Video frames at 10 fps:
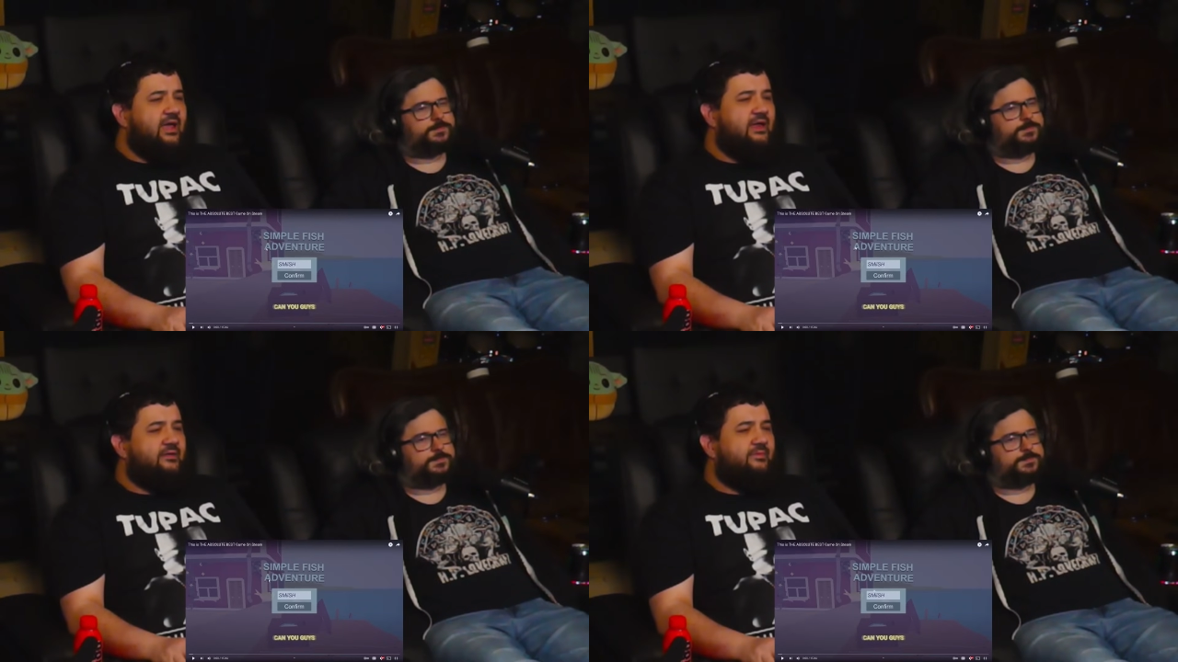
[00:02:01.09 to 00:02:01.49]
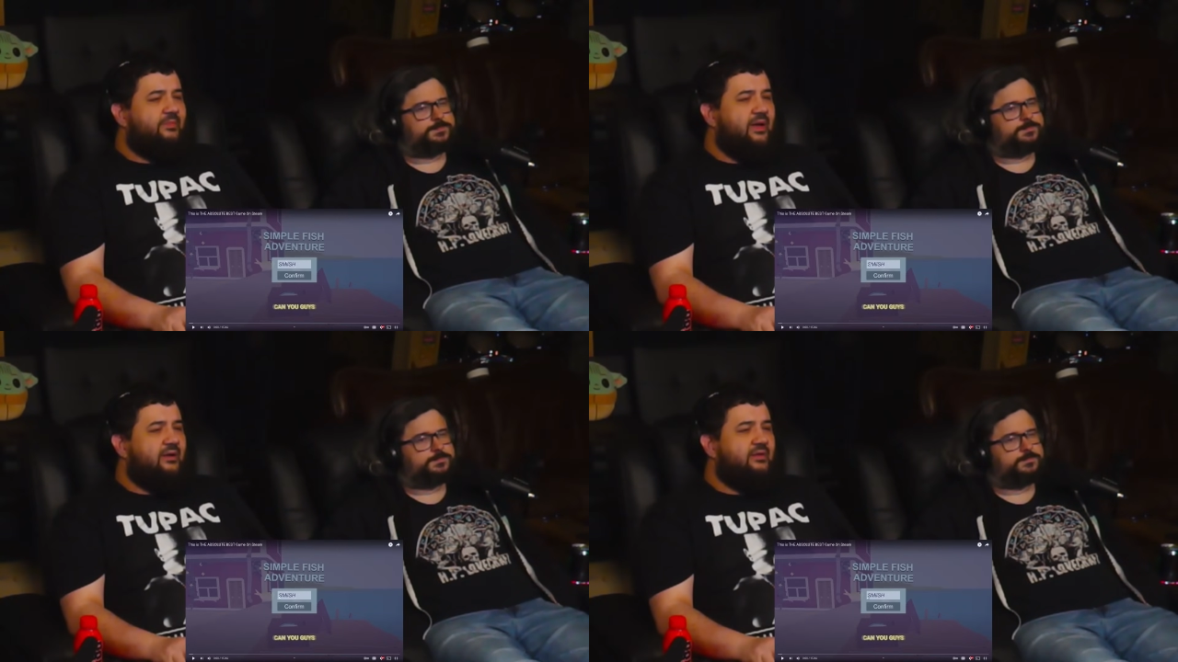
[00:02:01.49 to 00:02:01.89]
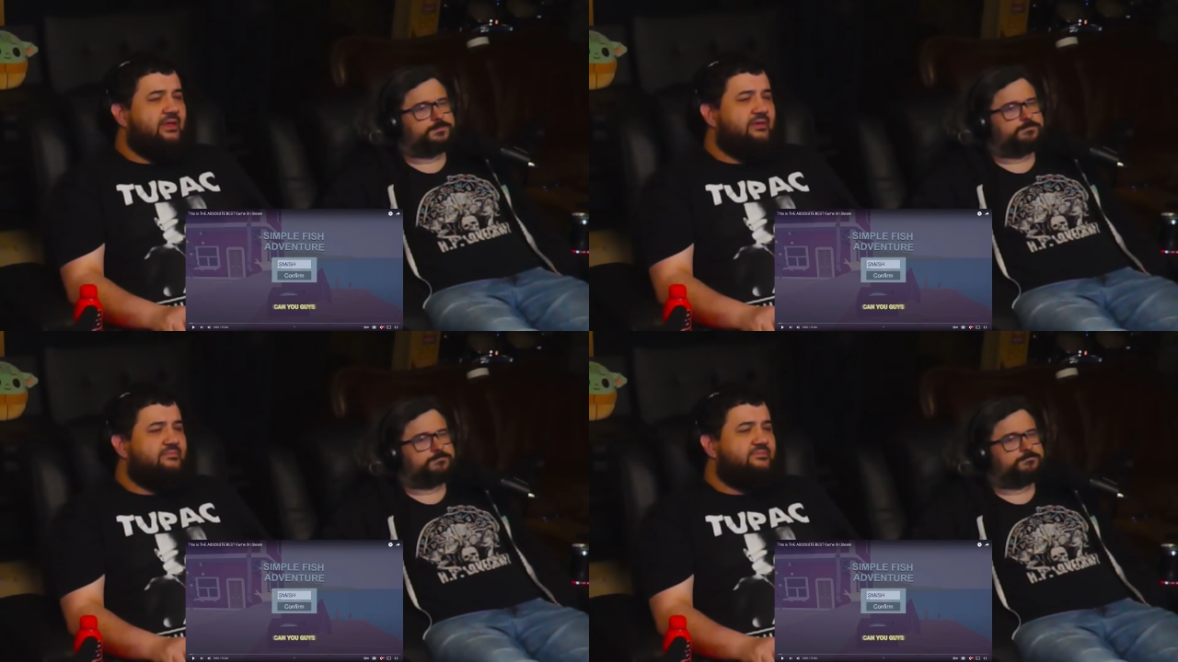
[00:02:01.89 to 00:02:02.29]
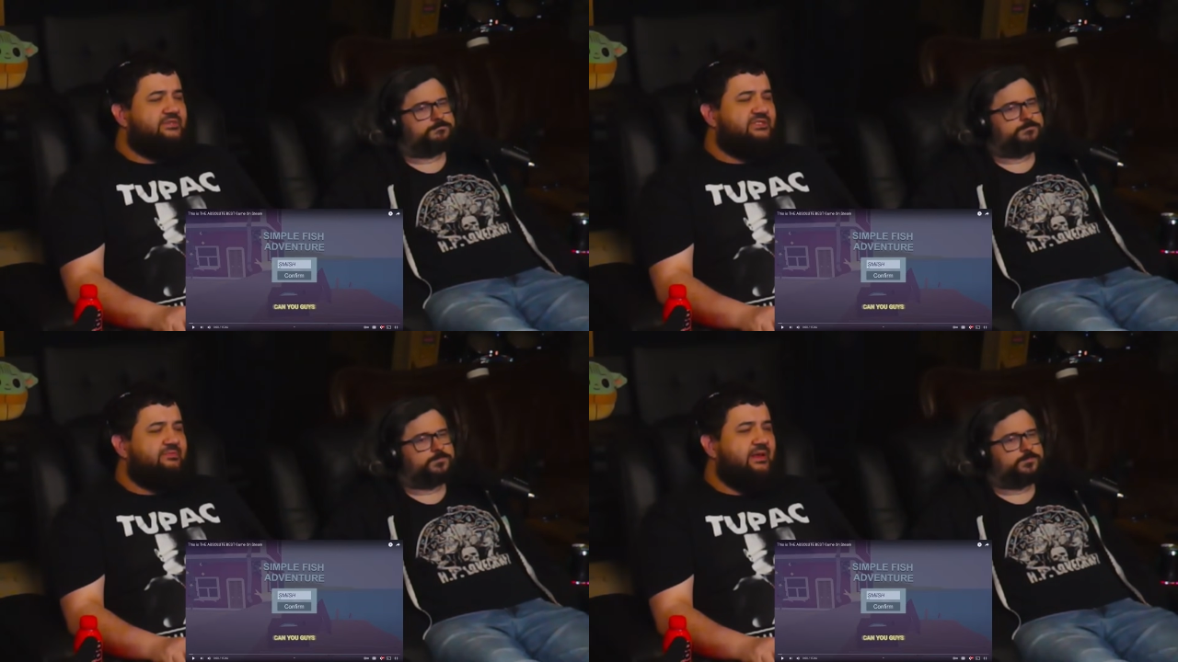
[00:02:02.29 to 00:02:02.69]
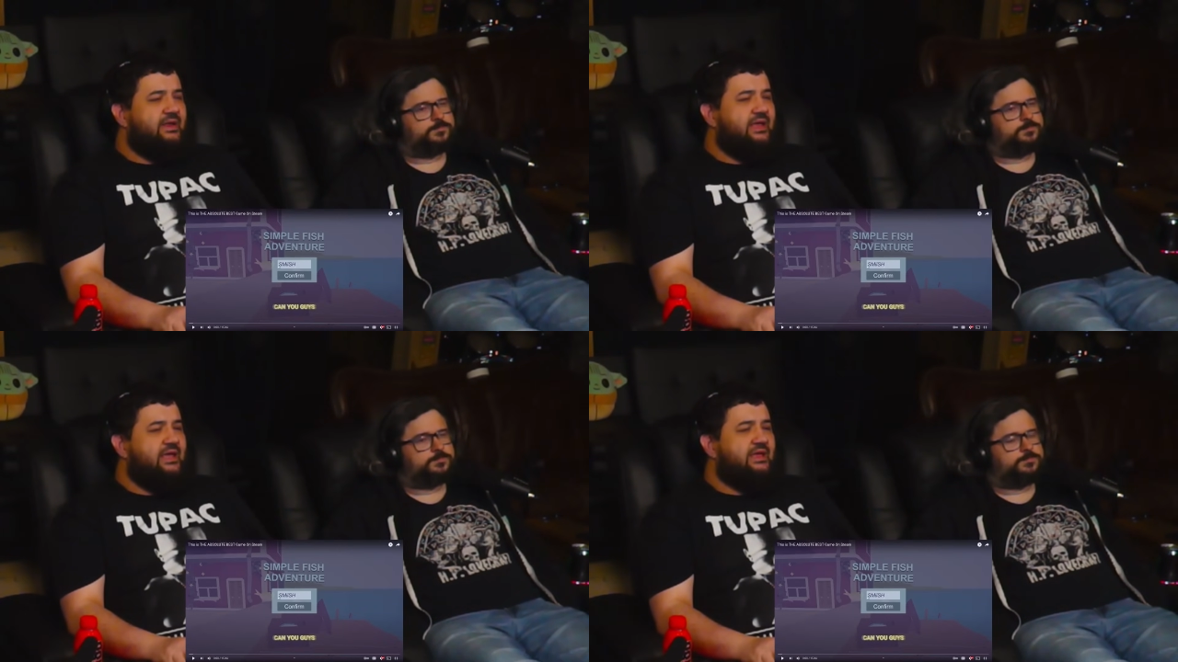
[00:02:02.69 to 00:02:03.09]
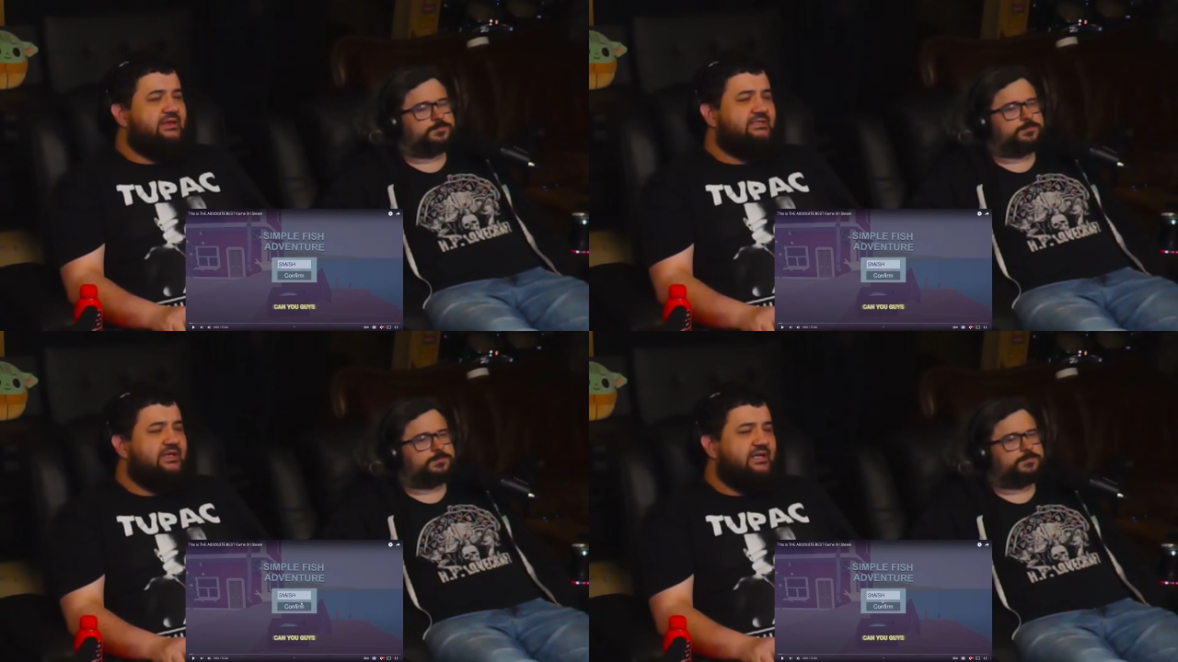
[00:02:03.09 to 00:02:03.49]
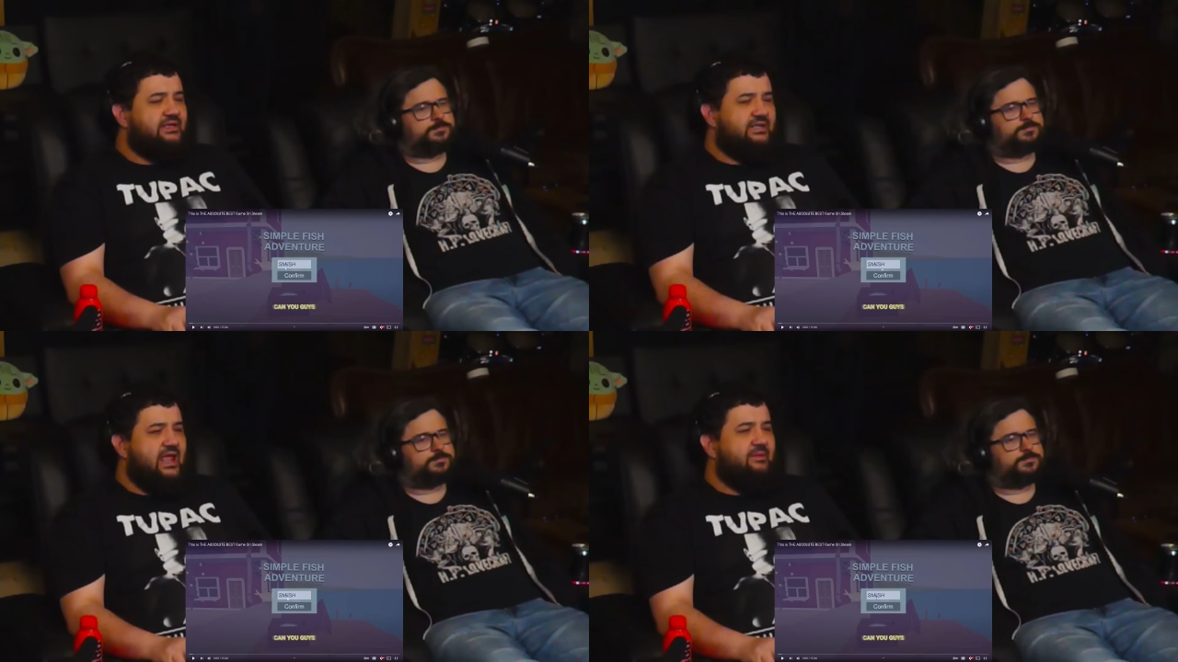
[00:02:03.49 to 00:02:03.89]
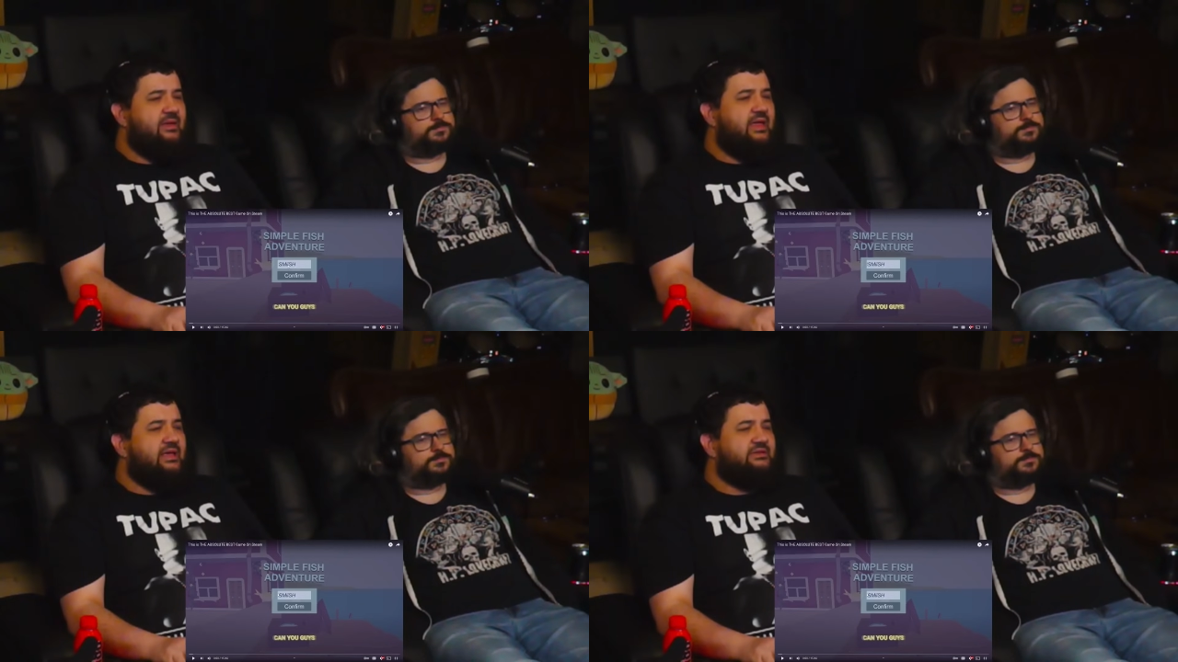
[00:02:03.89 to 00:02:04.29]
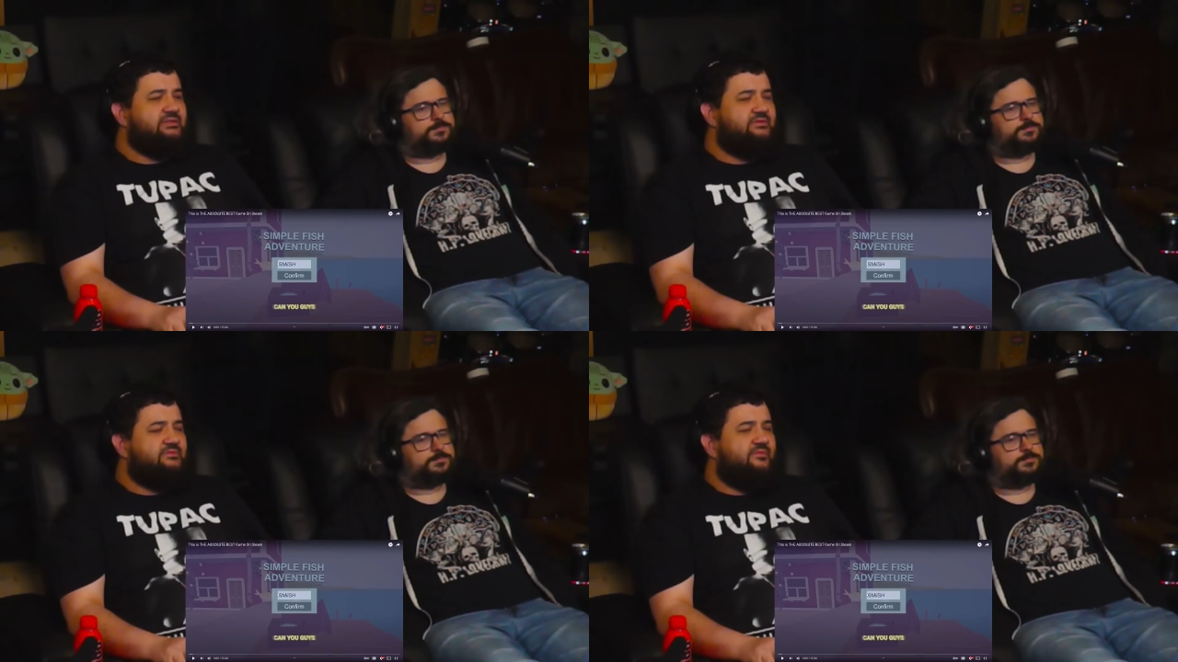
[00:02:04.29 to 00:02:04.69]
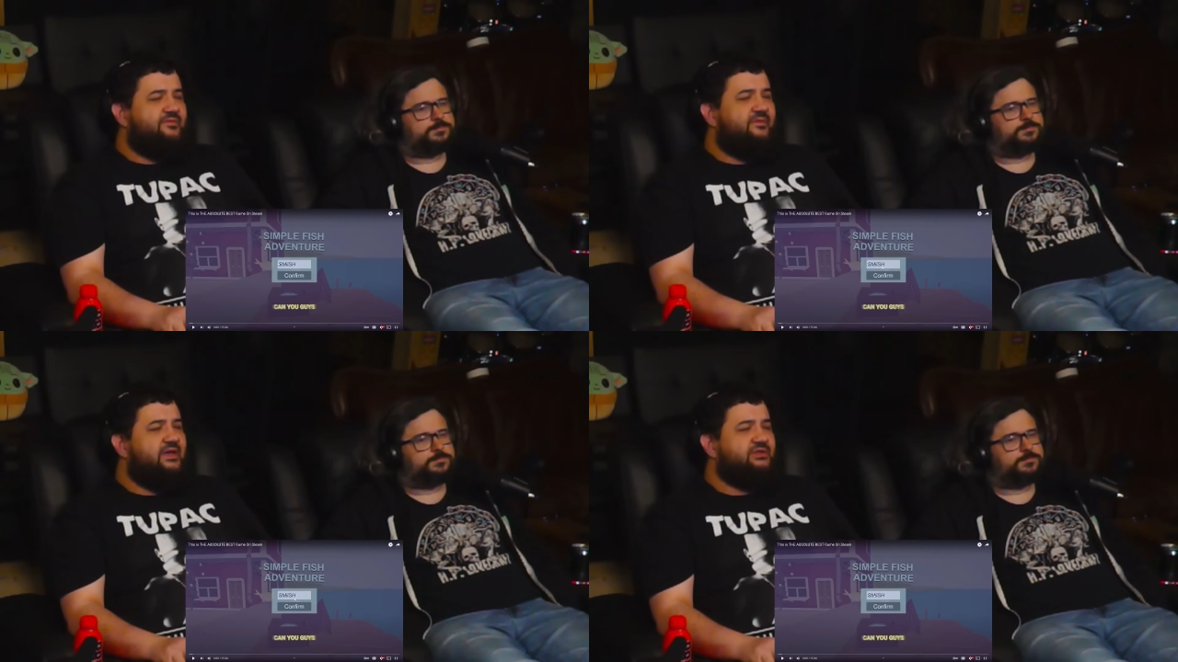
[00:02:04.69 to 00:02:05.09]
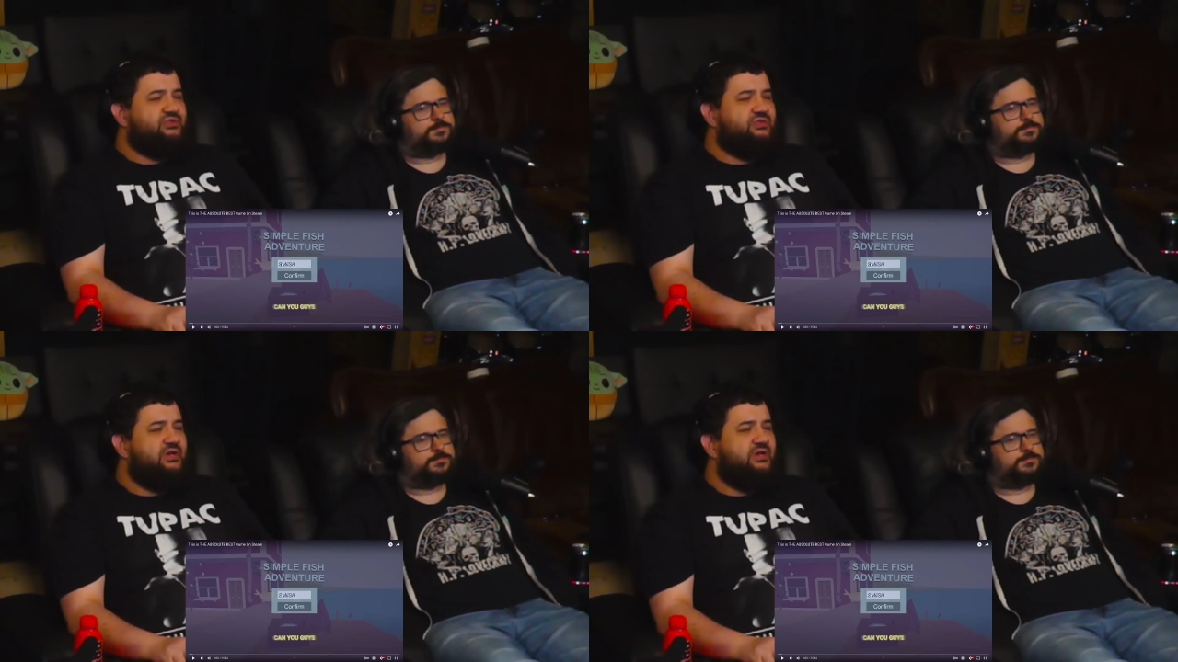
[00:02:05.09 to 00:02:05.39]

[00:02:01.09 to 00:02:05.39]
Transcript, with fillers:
Speaker 1: And apparently Smitty is naming his fish